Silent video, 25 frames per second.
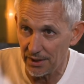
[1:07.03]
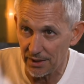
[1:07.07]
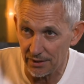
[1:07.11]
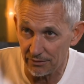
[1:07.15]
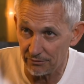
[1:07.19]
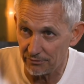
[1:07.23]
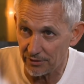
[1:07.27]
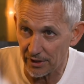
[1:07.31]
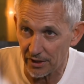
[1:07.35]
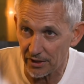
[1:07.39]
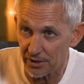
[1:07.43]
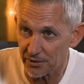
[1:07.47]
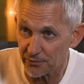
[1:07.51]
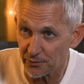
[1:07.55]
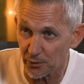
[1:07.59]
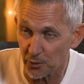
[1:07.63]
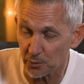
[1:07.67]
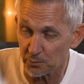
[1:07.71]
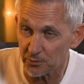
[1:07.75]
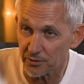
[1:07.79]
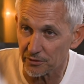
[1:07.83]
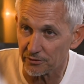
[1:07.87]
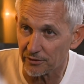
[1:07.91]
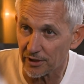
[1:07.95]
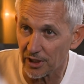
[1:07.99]
in various
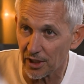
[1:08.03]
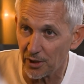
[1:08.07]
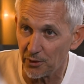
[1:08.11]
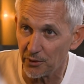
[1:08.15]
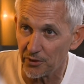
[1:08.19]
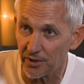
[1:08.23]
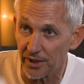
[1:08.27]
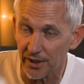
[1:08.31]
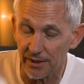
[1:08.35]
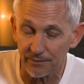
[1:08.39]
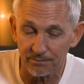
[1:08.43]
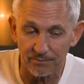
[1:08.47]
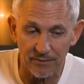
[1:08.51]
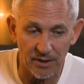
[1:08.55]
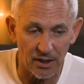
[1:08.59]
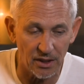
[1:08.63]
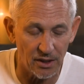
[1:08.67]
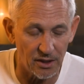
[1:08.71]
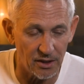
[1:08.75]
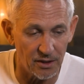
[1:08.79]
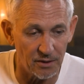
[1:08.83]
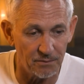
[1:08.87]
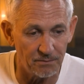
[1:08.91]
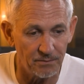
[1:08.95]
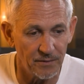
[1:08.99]
forms of clothing.
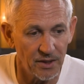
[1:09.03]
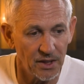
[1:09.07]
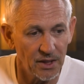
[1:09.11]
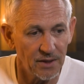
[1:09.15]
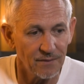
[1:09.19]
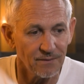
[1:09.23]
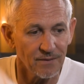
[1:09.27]
Um,